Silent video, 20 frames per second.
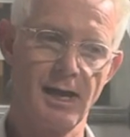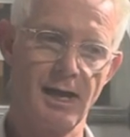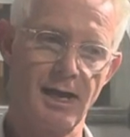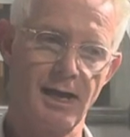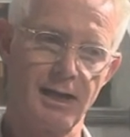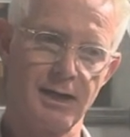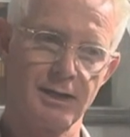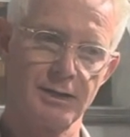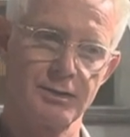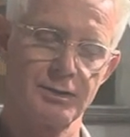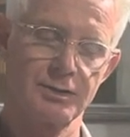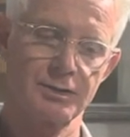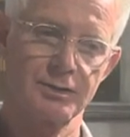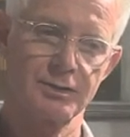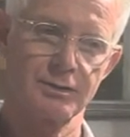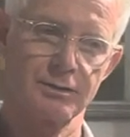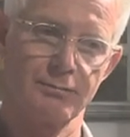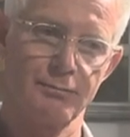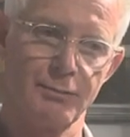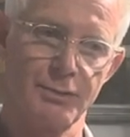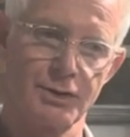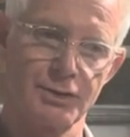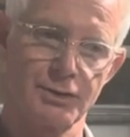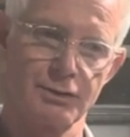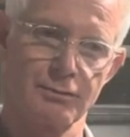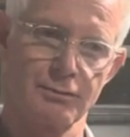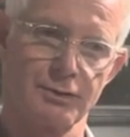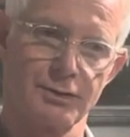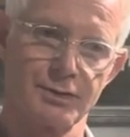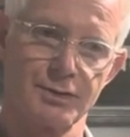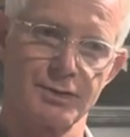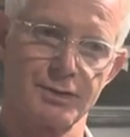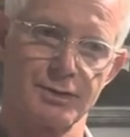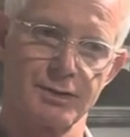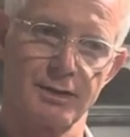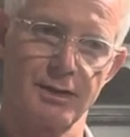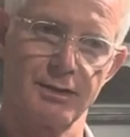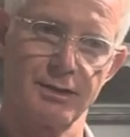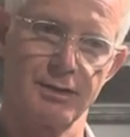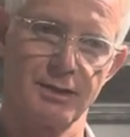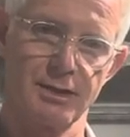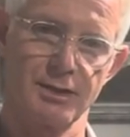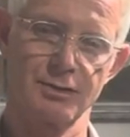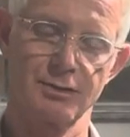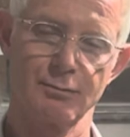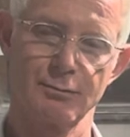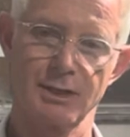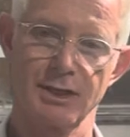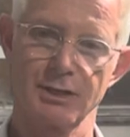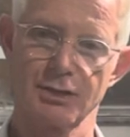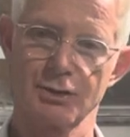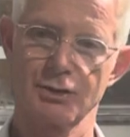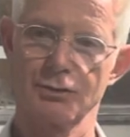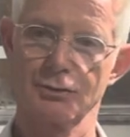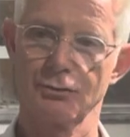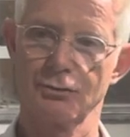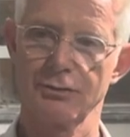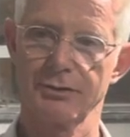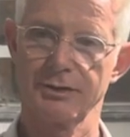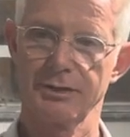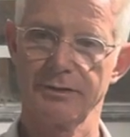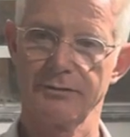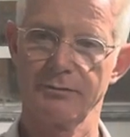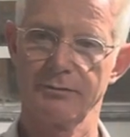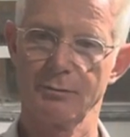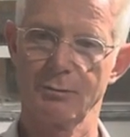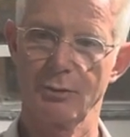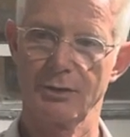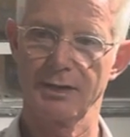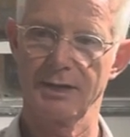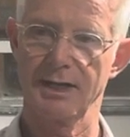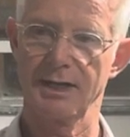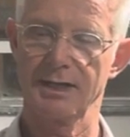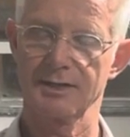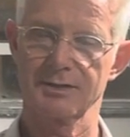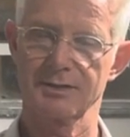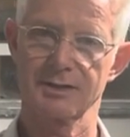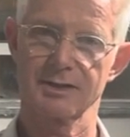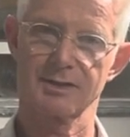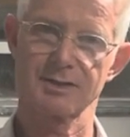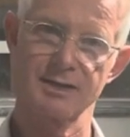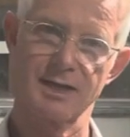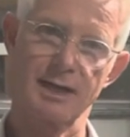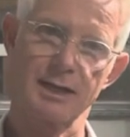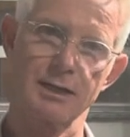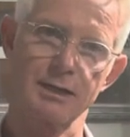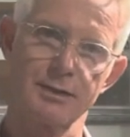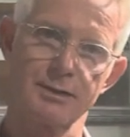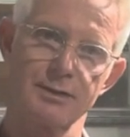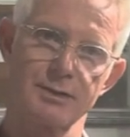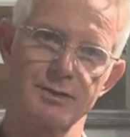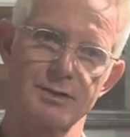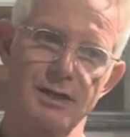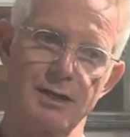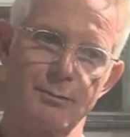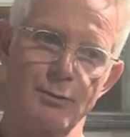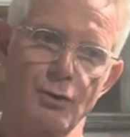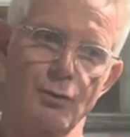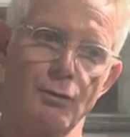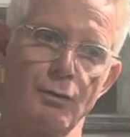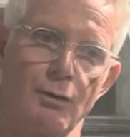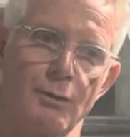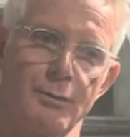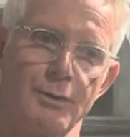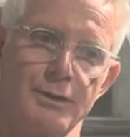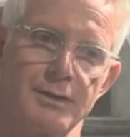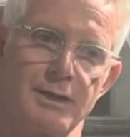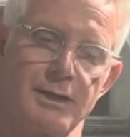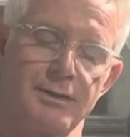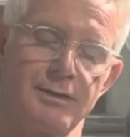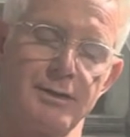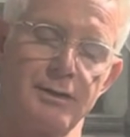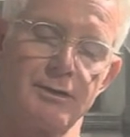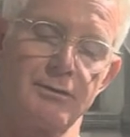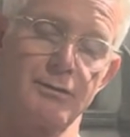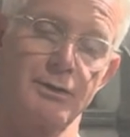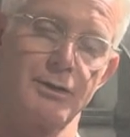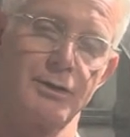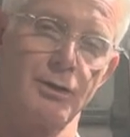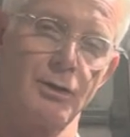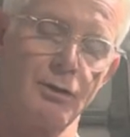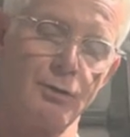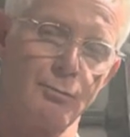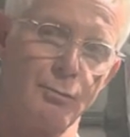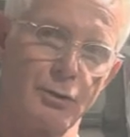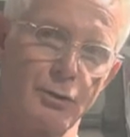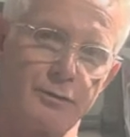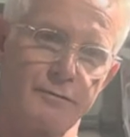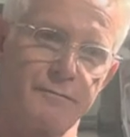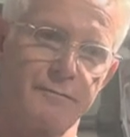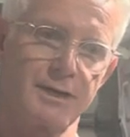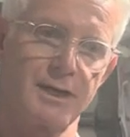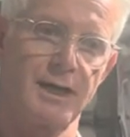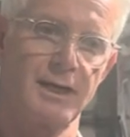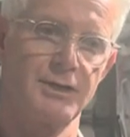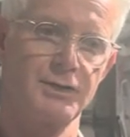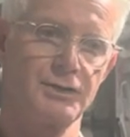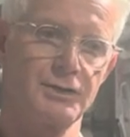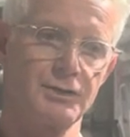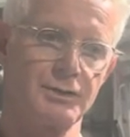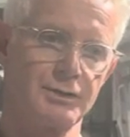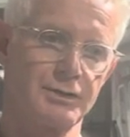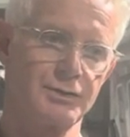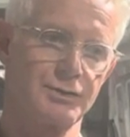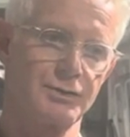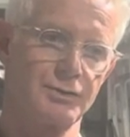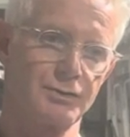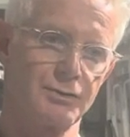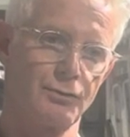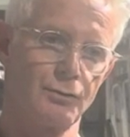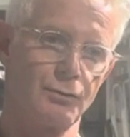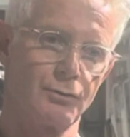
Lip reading: And measurers are there to make sure that everybody has exactly the same equipment and there are no modifications